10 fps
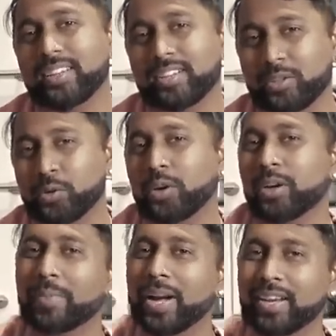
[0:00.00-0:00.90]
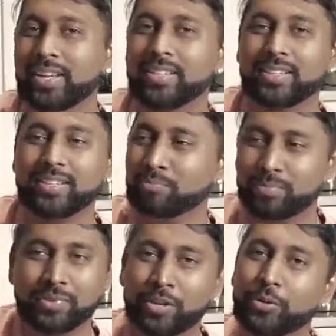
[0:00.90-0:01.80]
to talk about his
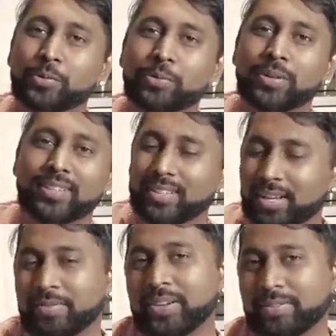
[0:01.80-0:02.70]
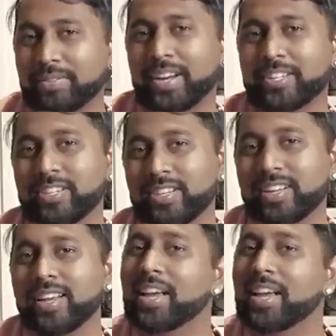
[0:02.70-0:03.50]
new love and affection